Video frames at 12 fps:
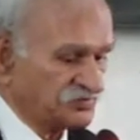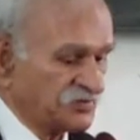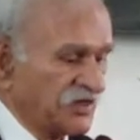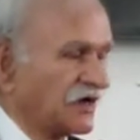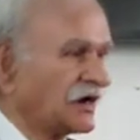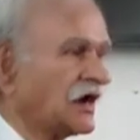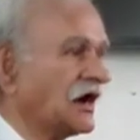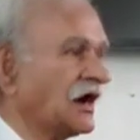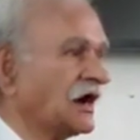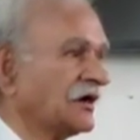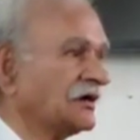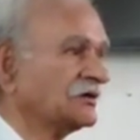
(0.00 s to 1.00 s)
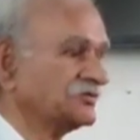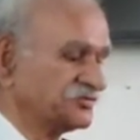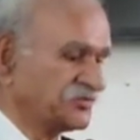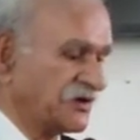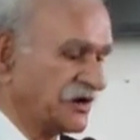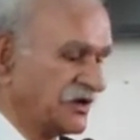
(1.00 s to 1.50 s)
there are
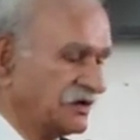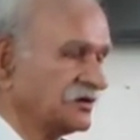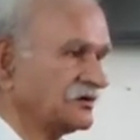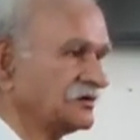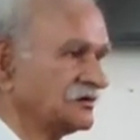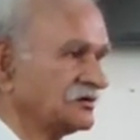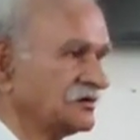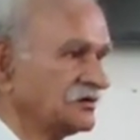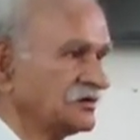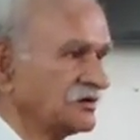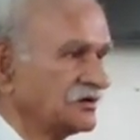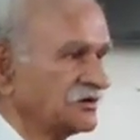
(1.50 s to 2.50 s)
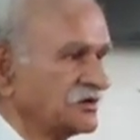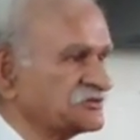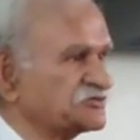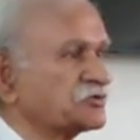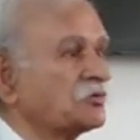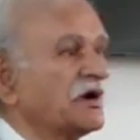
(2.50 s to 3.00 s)
three
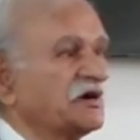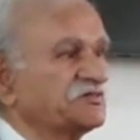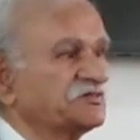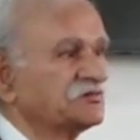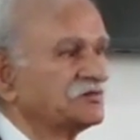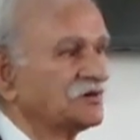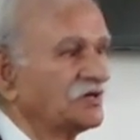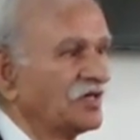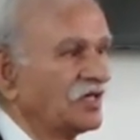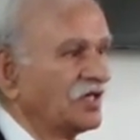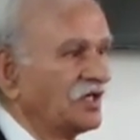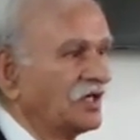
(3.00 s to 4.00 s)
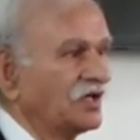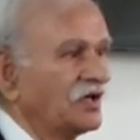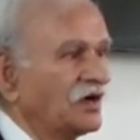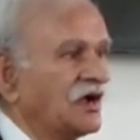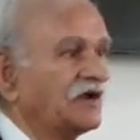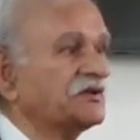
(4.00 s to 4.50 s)
instruments
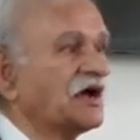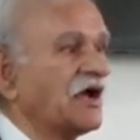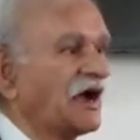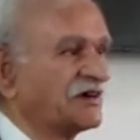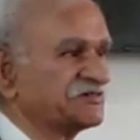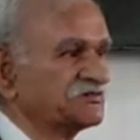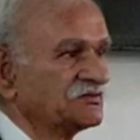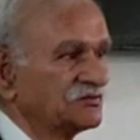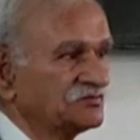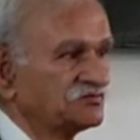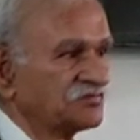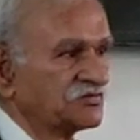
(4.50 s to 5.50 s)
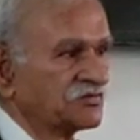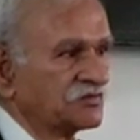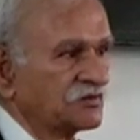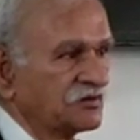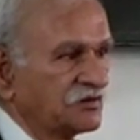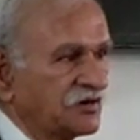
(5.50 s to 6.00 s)
and the acts
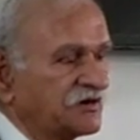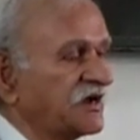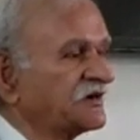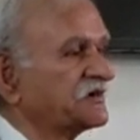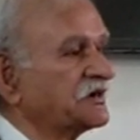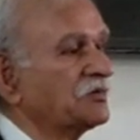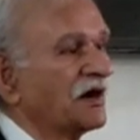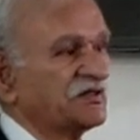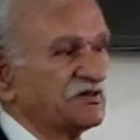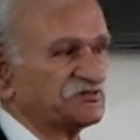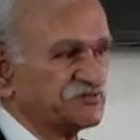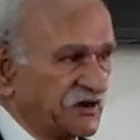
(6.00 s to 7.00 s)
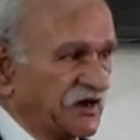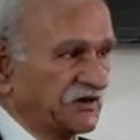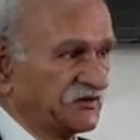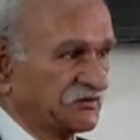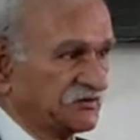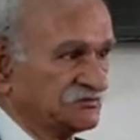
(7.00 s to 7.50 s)
created by the
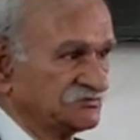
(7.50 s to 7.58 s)
state.